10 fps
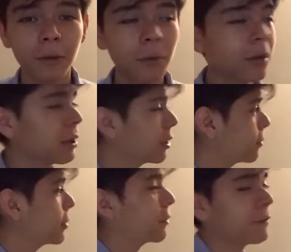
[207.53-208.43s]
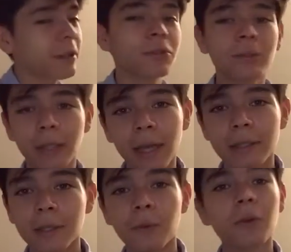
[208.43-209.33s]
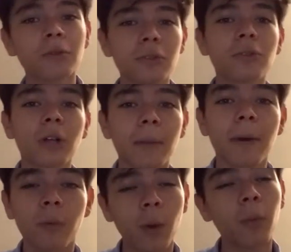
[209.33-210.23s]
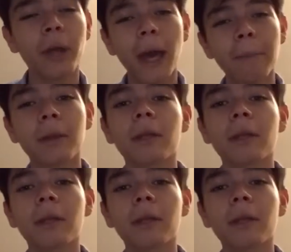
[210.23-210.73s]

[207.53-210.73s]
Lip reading: with a little bit of extra lighting, we're going to talk about what would happen